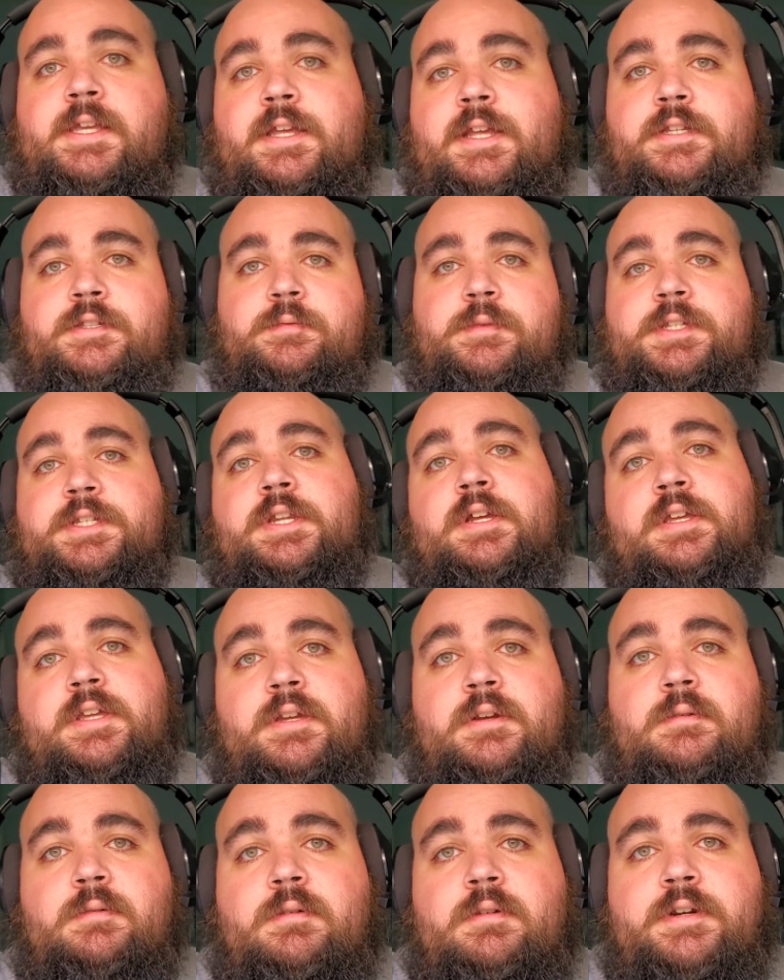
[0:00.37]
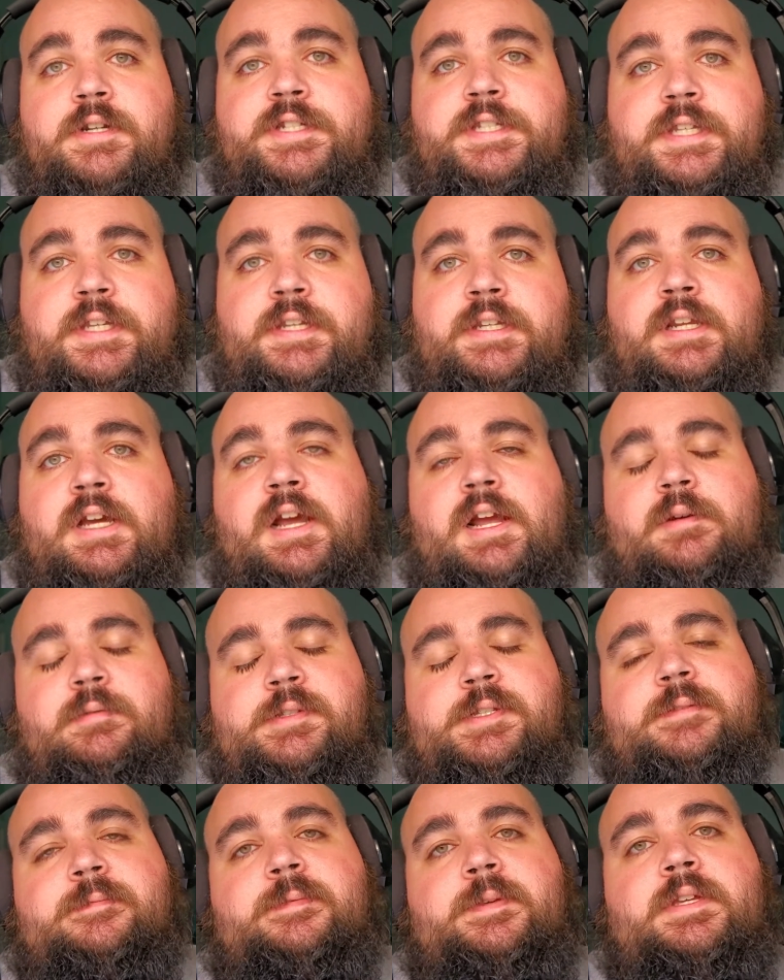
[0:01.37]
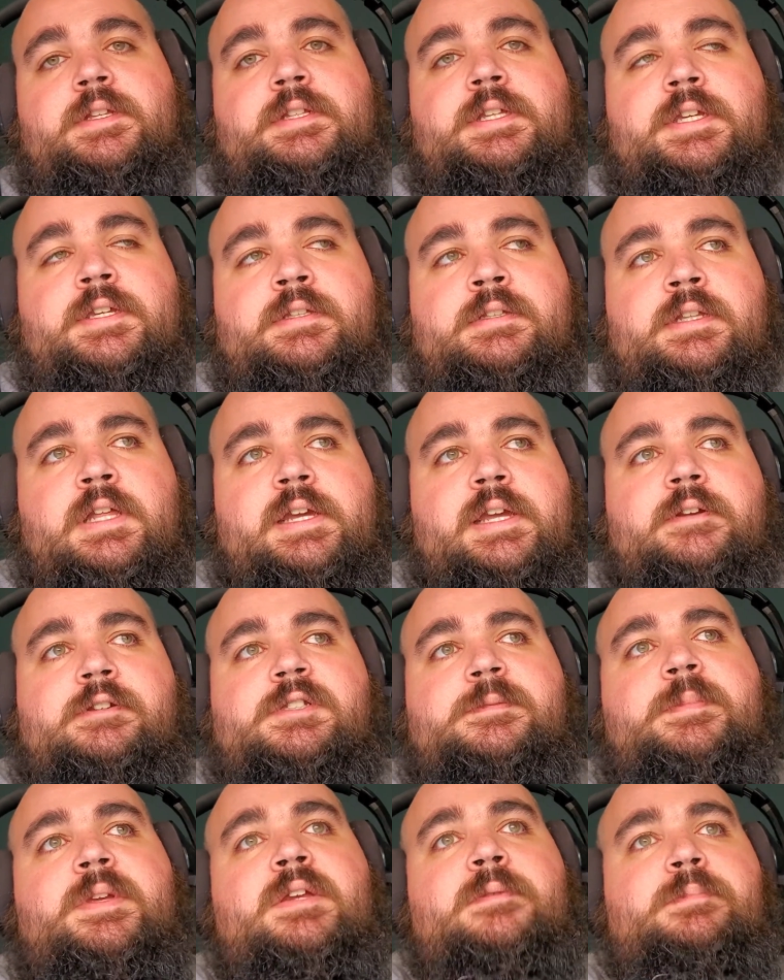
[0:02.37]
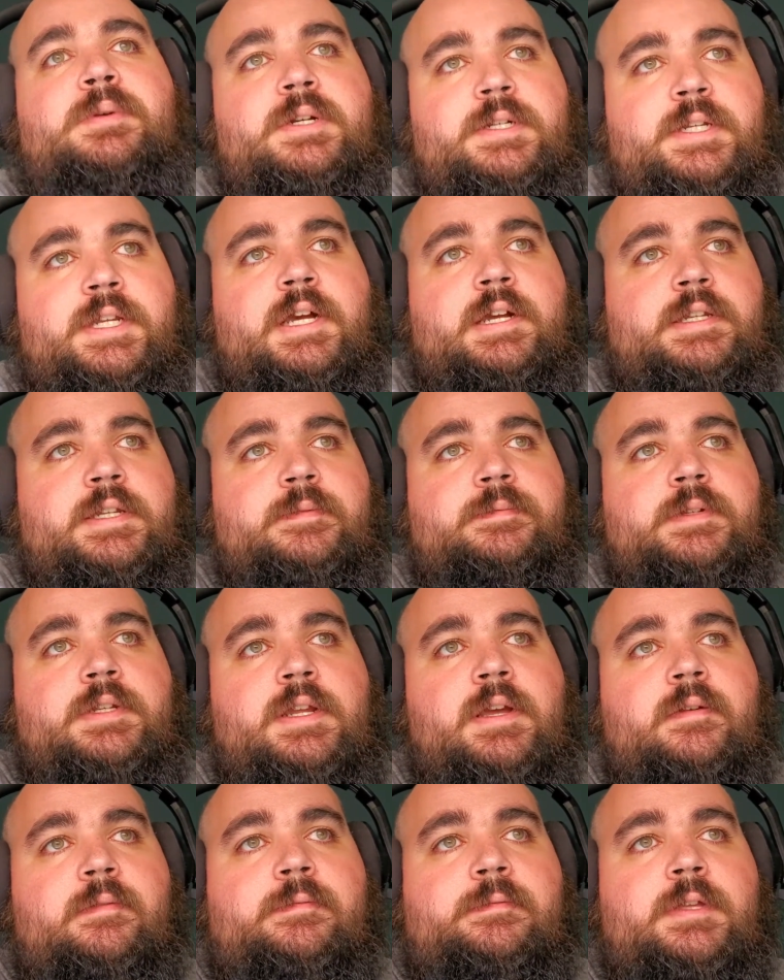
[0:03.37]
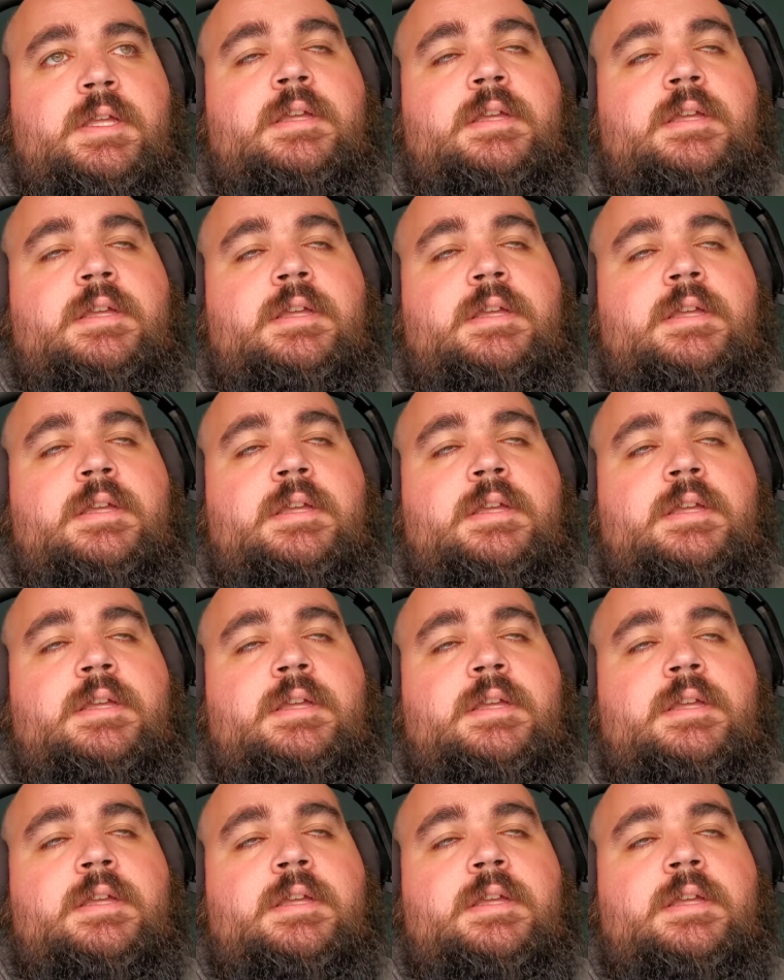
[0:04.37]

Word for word: As I stated in my last video, I don't have a whole lot to do during quarantine, so